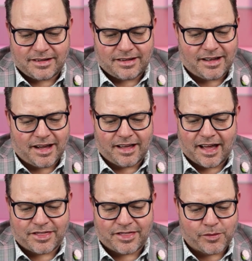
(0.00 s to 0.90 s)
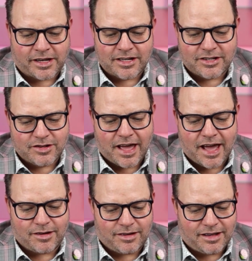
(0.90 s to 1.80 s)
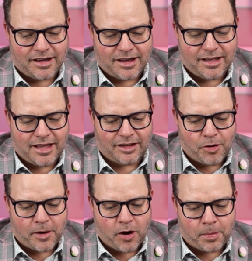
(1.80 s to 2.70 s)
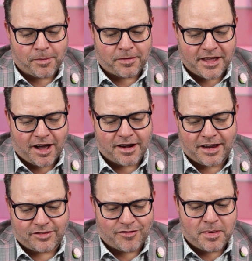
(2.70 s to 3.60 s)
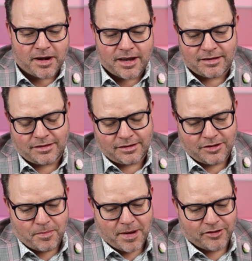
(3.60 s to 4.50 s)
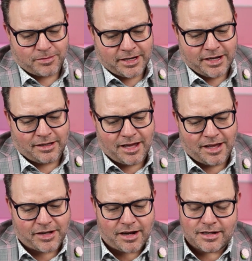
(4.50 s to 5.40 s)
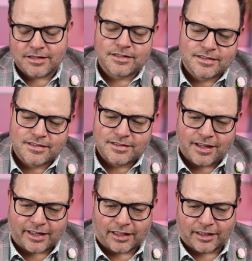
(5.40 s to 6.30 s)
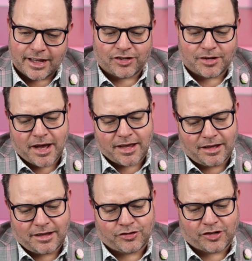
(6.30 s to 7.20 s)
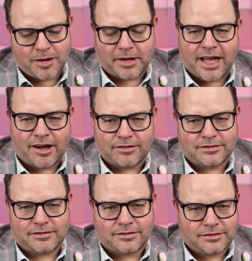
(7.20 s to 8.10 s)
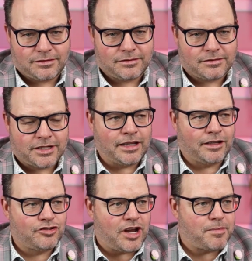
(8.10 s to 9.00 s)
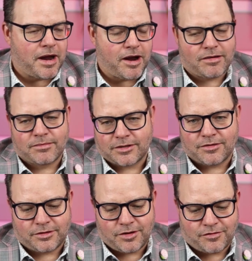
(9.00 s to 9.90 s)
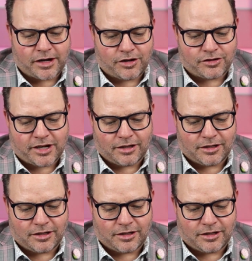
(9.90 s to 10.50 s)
I think we can do that and open up to the audience. Everybody, go buy some tequila. I got links on my Instagram account. Tequila J Baer. Go find good tequila.